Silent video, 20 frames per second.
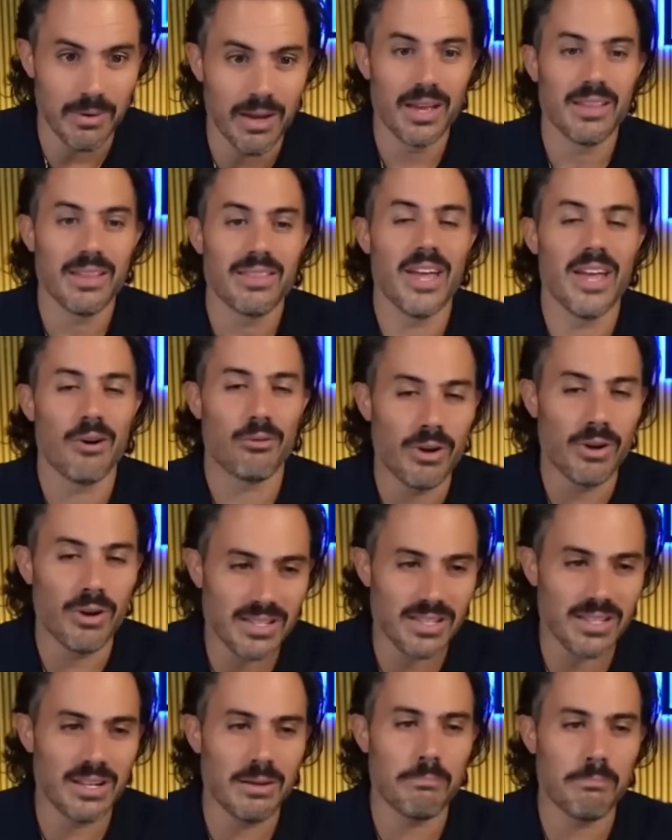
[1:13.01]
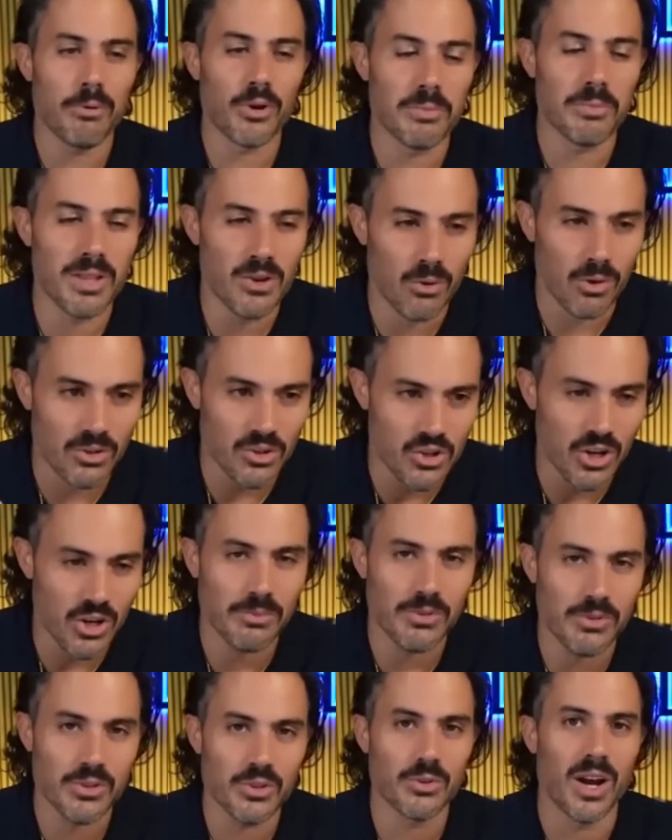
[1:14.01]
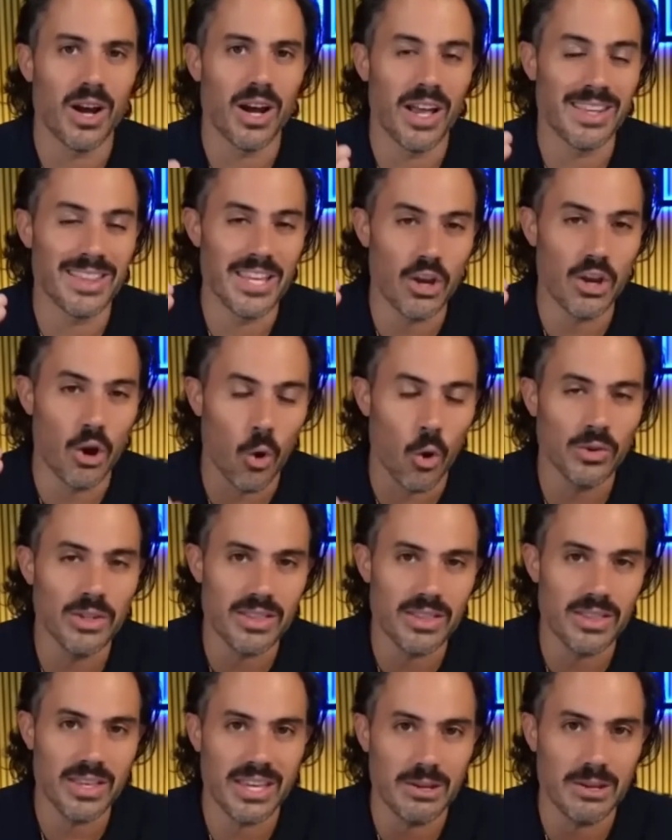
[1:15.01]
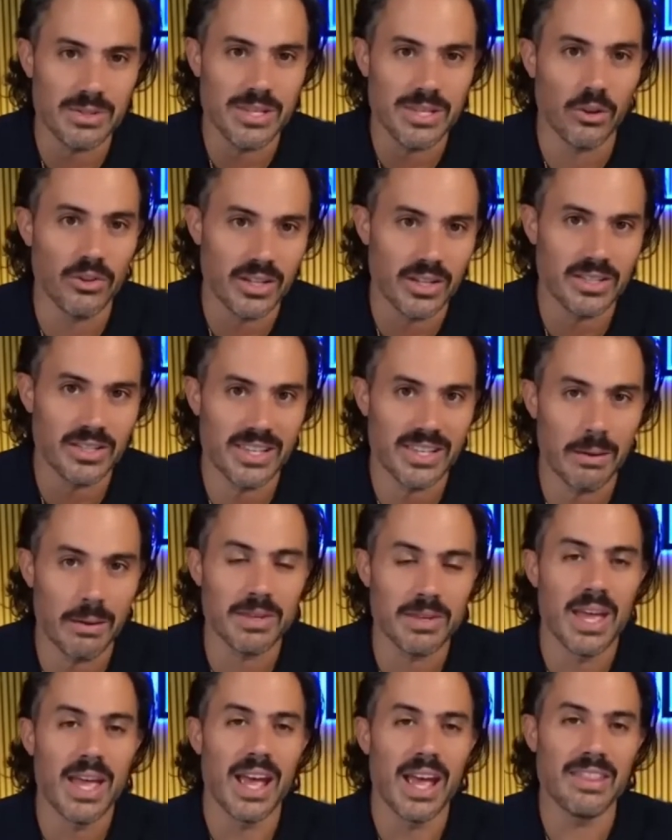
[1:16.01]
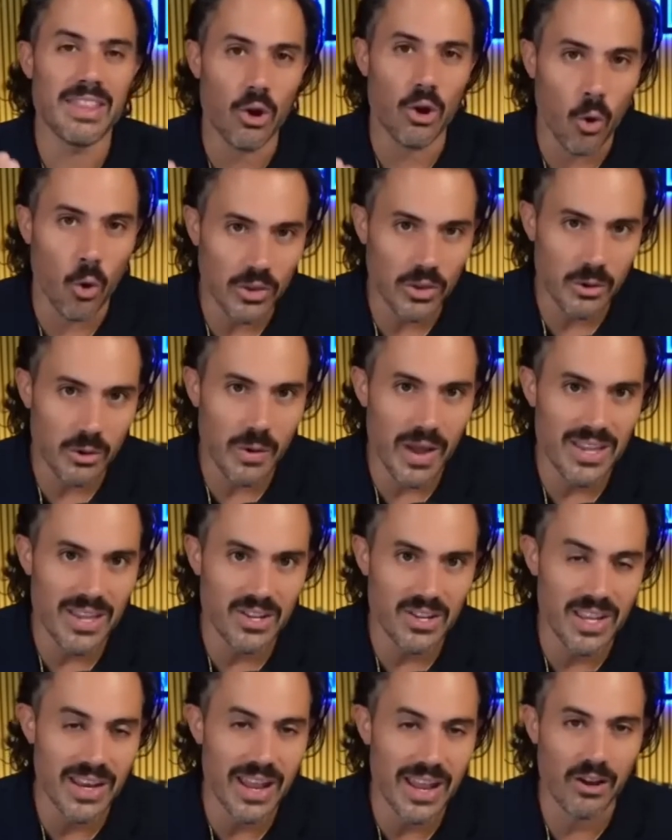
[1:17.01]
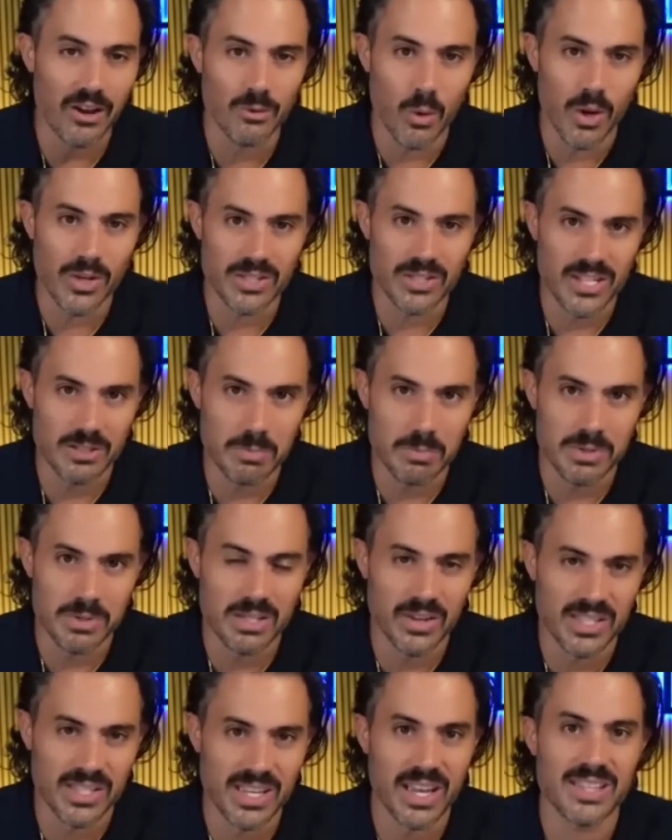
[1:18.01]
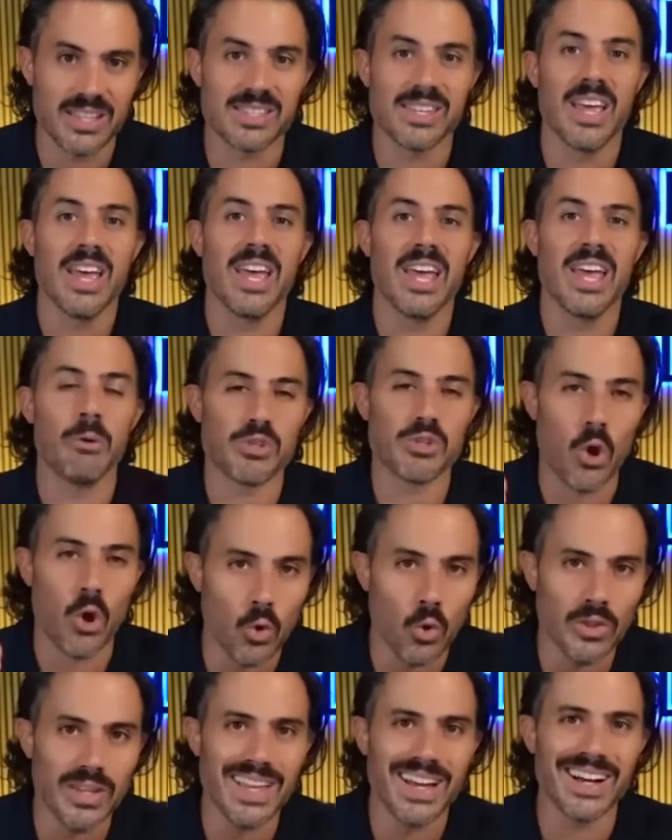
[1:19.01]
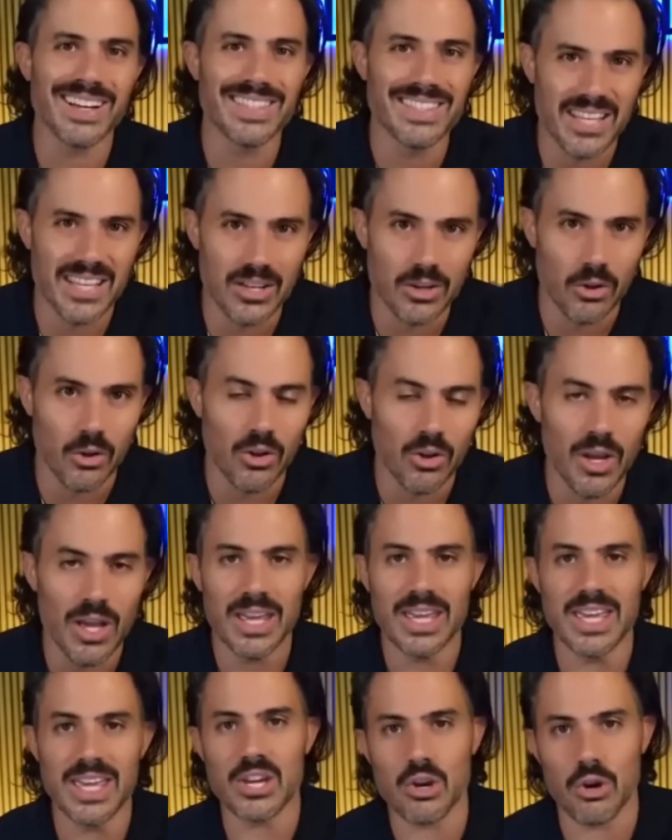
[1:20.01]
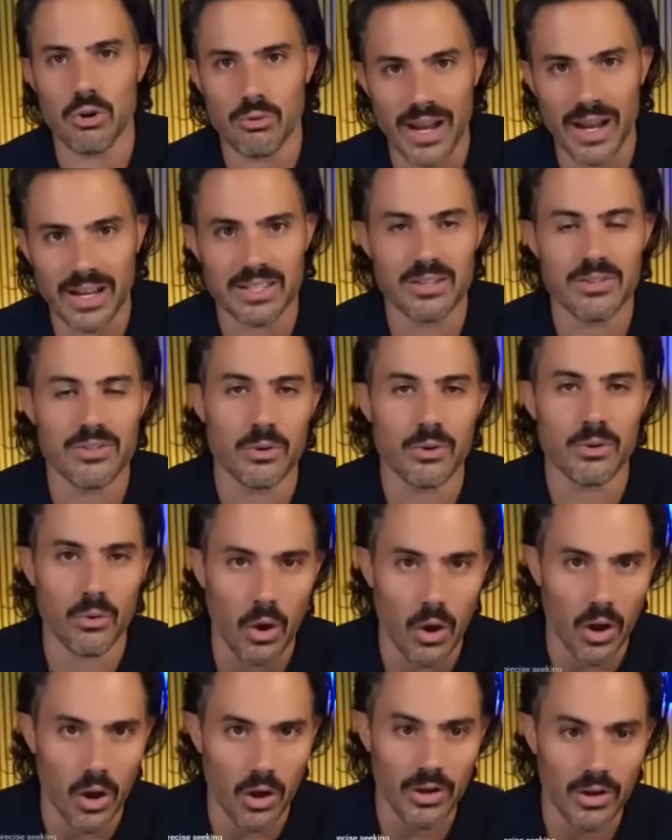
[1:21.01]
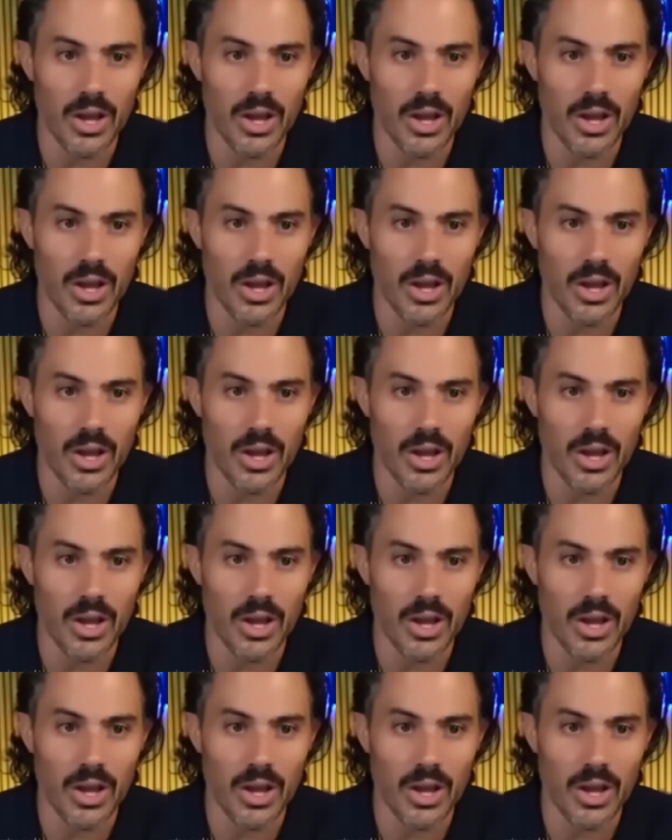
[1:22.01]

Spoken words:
They arrested him, put him in the orange jumpsuit, and the only thing, he was held in contempt, and the only way he could get out, it wasn't a specific sentence. It was only until he corrected the wrong.